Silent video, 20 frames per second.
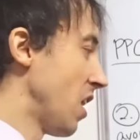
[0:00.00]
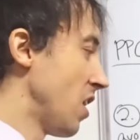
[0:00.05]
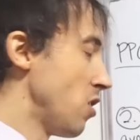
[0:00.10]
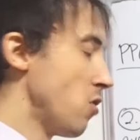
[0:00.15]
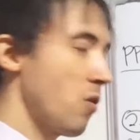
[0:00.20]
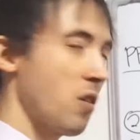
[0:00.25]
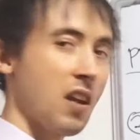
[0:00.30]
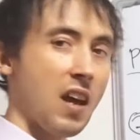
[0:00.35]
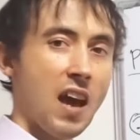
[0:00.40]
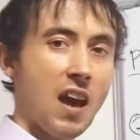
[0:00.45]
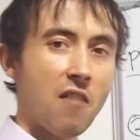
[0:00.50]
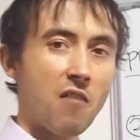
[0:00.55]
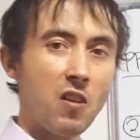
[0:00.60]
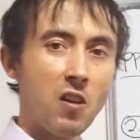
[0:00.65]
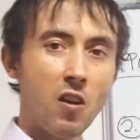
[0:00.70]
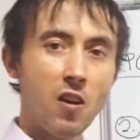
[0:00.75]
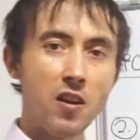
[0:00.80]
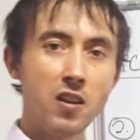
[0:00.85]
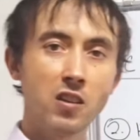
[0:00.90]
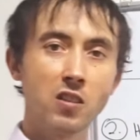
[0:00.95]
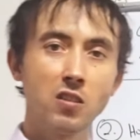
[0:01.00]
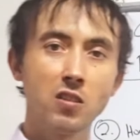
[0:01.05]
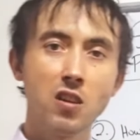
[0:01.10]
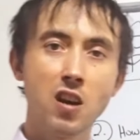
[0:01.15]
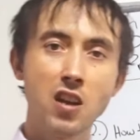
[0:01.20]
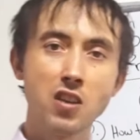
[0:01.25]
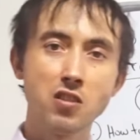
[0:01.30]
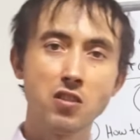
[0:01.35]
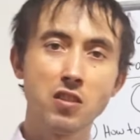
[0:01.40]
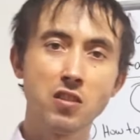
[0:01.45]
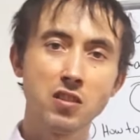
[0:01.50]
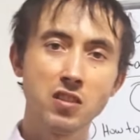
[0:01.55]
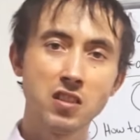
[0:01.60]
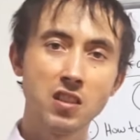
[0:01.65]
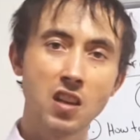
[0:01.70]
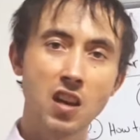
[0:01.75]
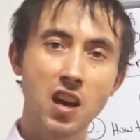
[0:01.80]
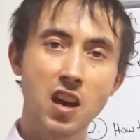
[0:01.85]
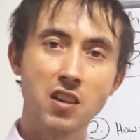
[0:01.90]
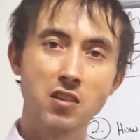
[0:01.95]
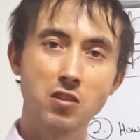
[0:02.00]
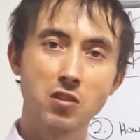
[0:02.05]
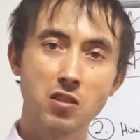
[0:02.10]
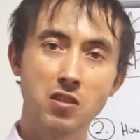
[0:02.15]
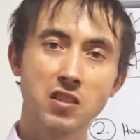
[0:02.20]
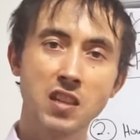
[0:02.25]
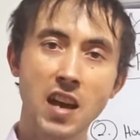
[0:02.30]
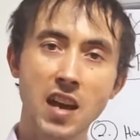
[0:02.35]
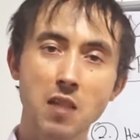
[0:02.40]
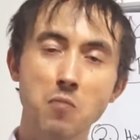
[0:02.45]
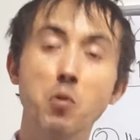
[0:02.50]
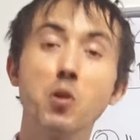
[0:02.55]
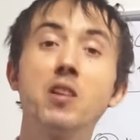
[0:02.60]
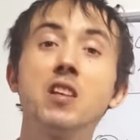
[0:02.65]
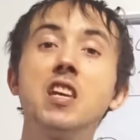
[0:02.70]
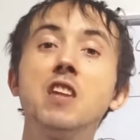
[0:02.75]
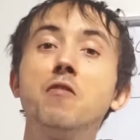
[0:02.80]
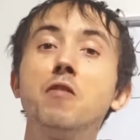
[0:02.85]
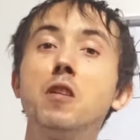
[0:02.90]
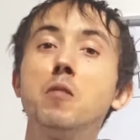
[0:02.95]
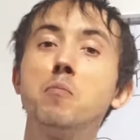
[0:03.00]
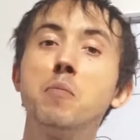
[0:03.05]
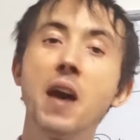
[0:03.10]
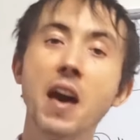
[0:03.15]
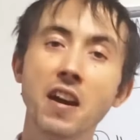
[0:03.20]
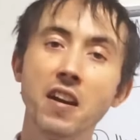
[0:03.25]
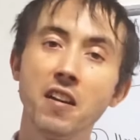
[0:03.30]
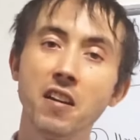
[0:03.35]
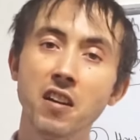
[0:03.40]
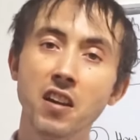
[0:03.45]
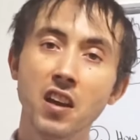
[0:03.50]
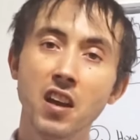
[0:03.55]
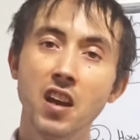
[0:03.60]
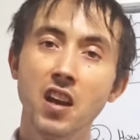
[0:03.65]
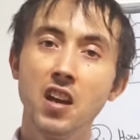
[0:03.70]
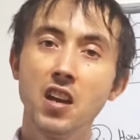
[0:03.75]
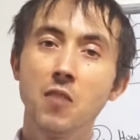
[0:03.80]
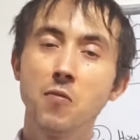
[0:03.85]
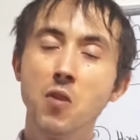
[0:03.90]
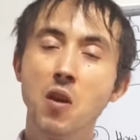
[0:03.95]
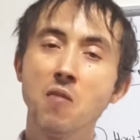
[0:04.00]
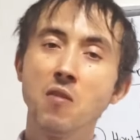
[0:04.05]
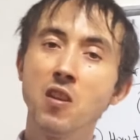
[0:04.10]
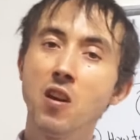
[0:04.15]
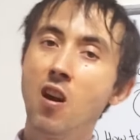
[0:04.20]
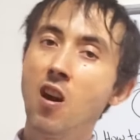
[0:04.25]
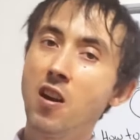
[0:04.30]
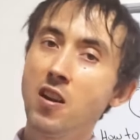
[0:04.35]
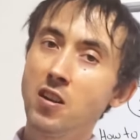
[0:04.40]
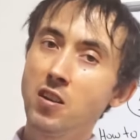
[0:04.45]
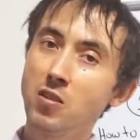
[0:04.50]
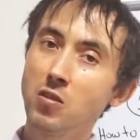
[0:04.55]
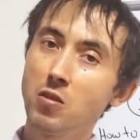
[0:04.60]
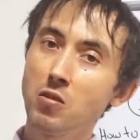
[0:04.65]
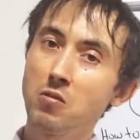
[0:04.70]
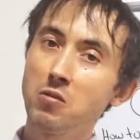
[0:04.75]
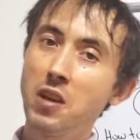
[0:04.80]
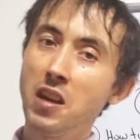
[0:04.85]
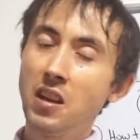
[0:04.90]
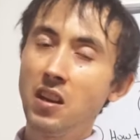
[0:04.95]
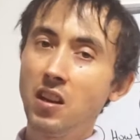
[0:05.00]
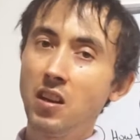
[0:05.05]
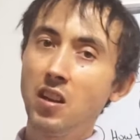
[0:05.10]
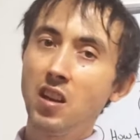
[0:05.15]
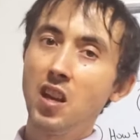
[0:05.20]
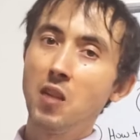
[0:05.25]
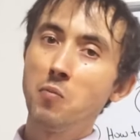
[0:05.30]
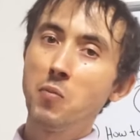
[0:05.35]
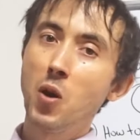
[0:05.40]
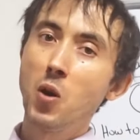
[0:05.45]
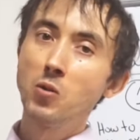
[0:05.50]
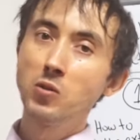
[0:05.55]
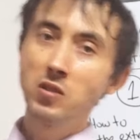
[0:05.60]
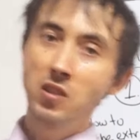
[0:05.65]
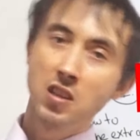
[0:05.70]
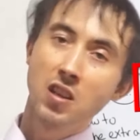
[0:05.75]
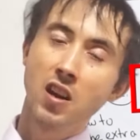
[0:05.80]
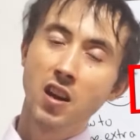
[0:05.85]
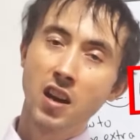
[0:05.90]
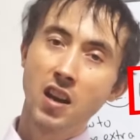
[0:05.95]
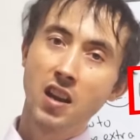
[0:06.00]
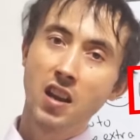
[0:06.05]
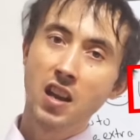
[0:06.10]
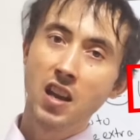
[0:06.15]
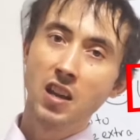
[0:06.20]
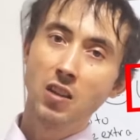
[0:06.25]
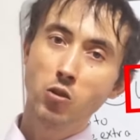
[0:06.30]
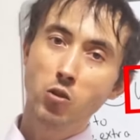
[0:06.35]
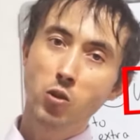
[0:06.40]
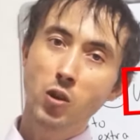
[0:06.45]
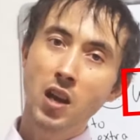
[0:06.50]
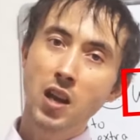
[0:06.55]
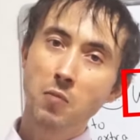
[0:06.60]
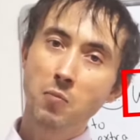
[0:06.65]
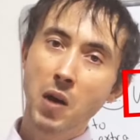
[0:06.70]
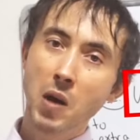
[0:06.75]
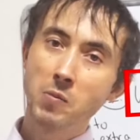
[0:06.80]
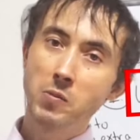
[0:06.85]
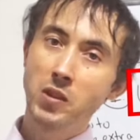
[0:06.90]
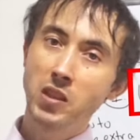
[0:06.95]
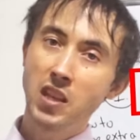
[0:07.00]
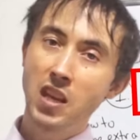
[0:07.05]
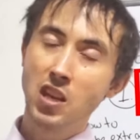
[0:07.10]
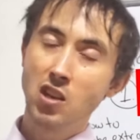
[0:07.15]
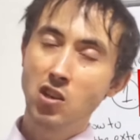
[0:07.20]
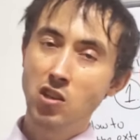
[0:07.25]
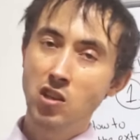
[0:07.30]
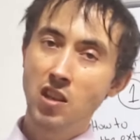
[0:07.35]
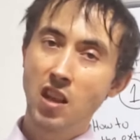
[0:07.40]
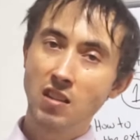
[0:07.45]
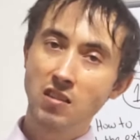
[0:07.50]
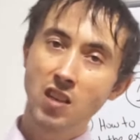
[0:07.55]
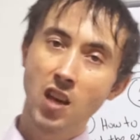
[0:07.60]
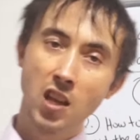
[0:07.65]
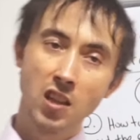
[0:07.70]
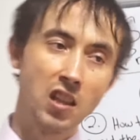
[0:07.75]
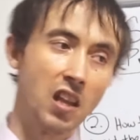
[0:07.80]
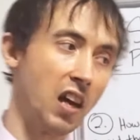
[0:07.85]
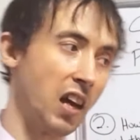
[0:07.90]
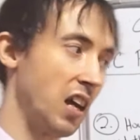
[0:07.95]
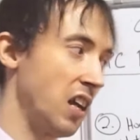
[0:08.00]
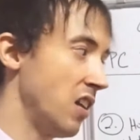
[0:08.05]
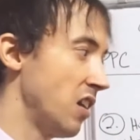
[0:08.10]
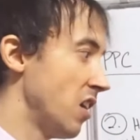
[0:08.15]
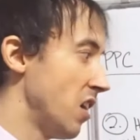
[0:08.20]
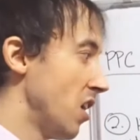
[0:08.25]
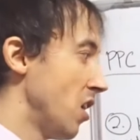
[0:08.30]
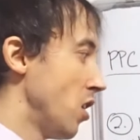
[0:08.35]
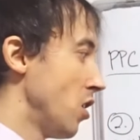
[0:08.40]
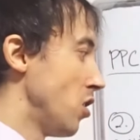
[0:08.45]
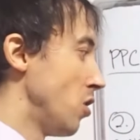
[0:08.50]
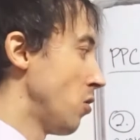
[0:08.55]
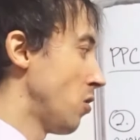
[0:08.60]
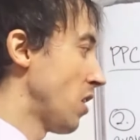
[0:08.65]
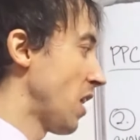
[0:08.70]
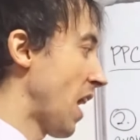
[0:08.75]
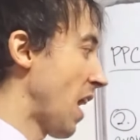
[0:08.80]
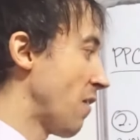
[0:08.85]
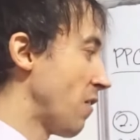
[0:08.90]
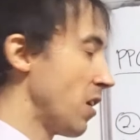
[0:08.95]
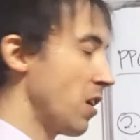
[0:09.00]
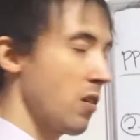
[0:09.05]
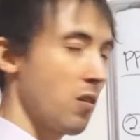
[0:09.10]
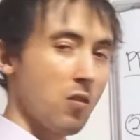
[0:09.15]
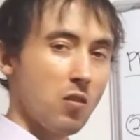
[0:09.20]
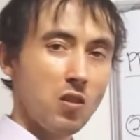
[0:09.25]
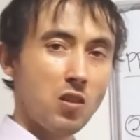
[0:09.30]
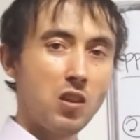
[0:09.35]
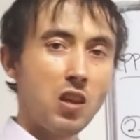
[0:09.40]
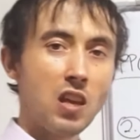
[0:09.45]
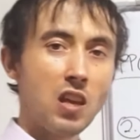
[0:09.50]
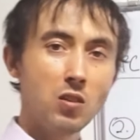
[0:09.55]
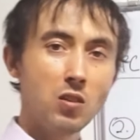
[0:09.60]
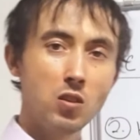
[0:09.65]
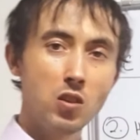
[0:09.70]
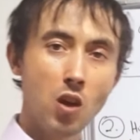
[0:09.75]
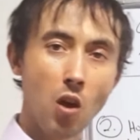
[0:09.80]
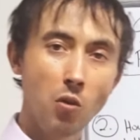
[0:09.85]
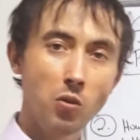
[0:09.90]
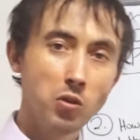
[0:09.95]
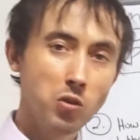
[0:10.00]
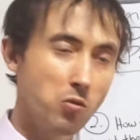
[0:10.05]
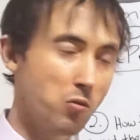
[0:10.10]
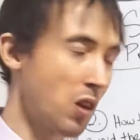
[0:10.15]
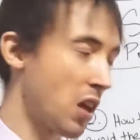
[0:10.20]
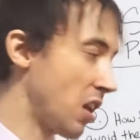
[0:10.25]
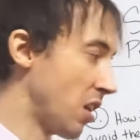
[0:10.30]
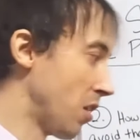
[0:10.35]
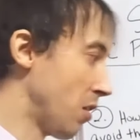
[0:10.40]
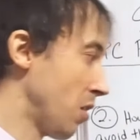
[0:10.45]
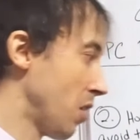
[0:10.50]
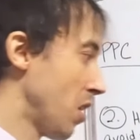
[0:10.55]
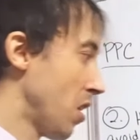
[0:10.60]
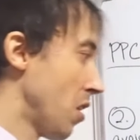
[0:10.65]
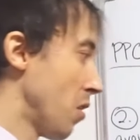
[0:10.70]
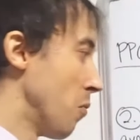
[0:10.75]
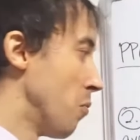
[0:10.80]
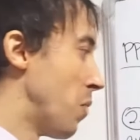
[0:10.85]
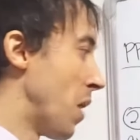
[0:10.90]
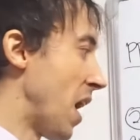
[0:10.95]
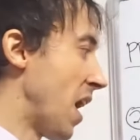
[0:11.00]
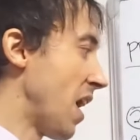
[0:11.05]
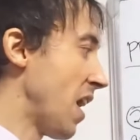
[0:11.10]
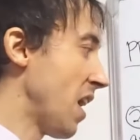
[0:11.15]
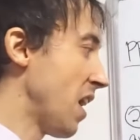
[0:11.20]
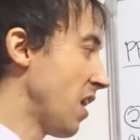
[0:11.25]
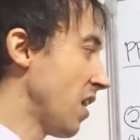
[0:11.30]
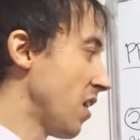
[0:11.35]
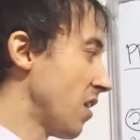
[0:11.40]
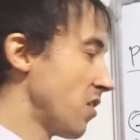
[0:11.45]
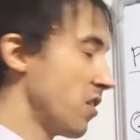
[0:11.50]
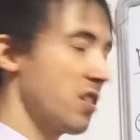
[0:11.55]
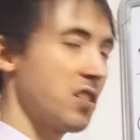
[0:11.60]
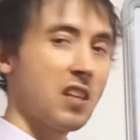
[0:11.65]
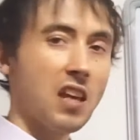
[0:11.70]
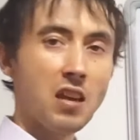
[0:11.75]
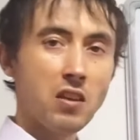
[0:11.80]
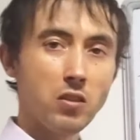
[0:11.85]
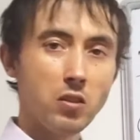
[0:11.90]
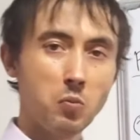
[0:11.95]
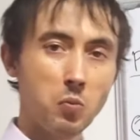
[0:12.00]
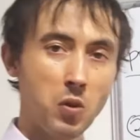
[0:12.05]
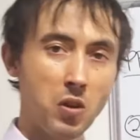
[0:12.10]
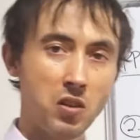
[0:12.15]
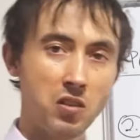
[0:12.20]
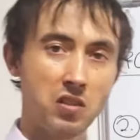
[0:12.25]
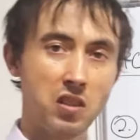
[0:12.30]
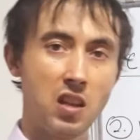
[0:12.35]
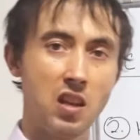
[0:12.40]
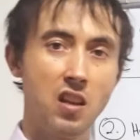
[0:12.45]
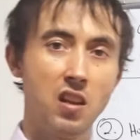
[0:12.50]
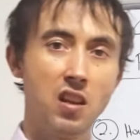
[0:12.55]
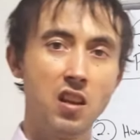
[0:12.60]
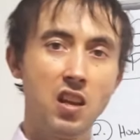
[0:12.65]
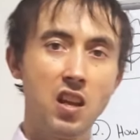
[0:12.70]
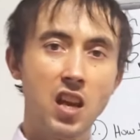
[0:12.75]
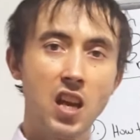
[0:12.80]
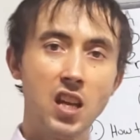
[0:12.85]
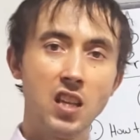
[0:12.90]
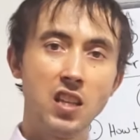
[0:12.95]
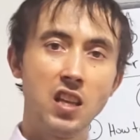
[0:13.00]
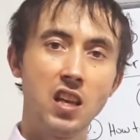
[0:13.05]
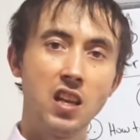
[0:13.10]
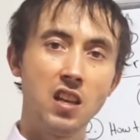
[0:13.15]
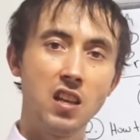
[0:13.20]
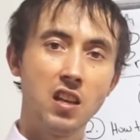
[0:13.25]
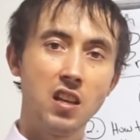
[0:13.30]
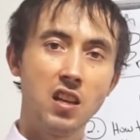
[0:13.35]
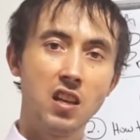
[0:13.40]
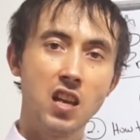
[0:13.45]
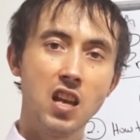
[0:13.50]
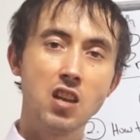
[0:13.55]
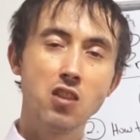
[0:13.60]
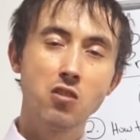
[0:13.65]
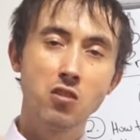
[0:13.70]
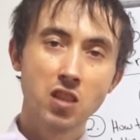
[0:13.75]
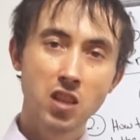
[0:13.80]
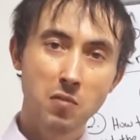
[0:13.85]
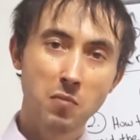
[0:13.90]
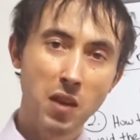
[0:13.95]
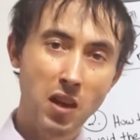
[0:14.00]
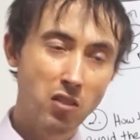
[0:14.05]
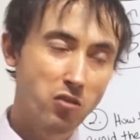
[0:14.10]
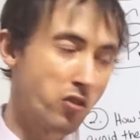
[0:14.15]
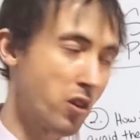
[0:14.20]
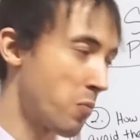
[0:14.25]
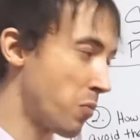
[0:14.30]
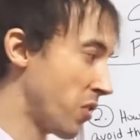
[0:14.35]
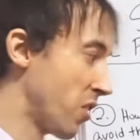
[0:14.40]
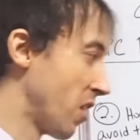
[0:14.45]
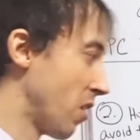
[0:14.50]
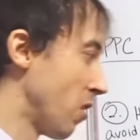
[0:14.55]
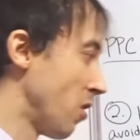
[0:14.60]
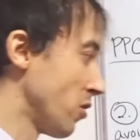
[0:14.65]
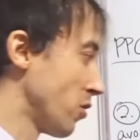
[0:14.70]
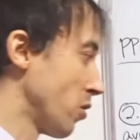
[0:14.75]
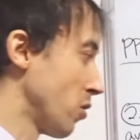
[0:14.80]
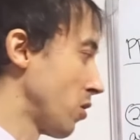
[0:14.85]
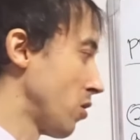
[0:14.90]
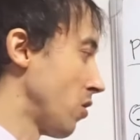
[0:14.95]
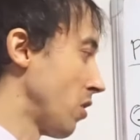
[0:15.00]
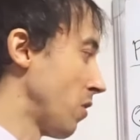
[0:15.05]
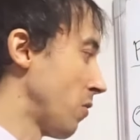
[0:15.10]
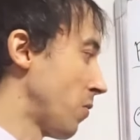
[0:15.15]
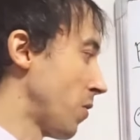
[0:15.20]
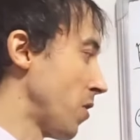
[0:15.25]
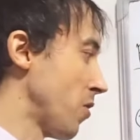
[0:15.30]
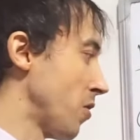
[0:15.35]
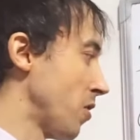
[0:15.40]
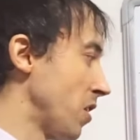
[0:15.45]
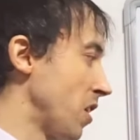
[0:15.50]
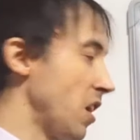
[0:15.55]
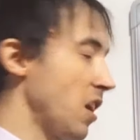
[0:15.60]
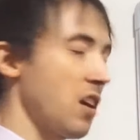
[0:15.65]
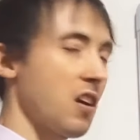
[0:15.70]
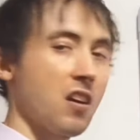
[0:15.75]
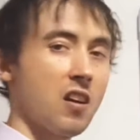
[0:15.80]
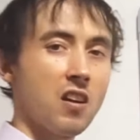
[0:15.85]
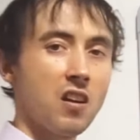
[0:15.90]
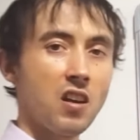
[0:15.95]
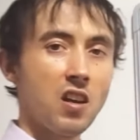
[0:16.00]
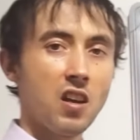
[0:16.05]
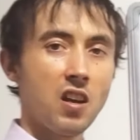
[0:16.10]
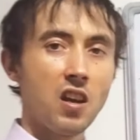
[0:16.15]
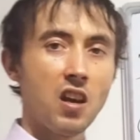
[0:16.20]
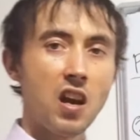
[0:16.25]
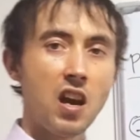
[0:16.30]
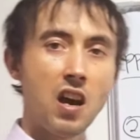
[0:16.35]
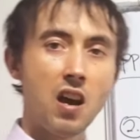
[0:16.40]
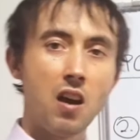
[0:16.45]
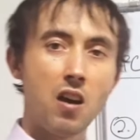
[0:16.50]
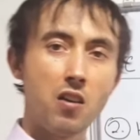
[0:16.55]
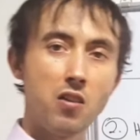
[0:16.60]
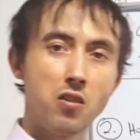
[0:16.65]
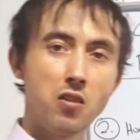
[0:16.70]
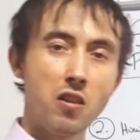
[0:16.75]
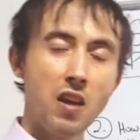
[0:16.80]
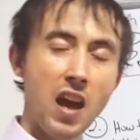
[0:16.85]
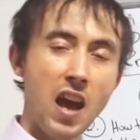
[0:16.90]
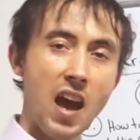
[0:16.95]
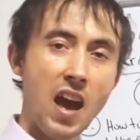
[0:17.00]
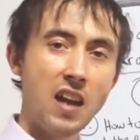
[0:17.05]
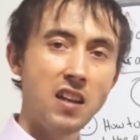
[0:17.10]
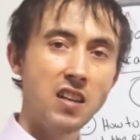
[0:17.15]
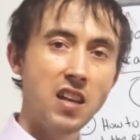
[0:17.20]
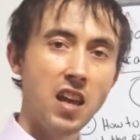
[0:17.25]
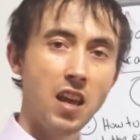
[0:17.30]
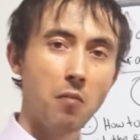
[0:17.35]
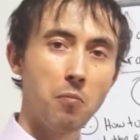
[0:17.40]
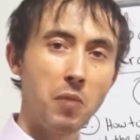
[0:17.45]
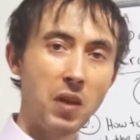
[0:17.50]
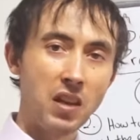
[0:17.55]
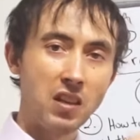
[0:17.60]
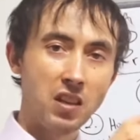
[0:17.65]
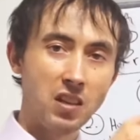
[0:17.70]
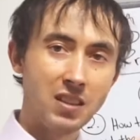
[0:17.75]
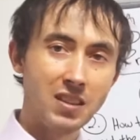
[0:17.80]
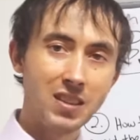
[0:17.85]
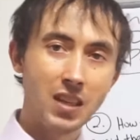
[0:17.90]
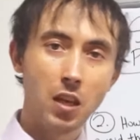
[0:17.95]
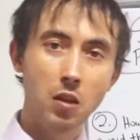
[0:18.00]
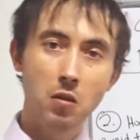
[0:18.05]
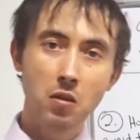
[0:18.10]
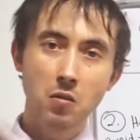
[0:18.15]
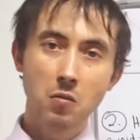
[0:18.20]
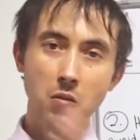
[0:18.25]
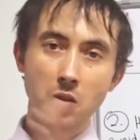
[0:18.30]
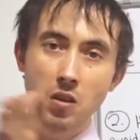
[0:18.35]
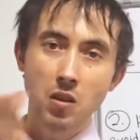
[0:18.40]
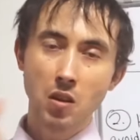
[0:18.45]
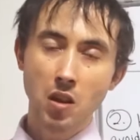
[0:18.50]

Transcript: you could have an article on your on your site, but even better, if you have an article written and posted on a trade publication that's online, you could have it ghost written by the salesperson, and then in your email drip, but then also going further here, uh, your ad campaign can send it.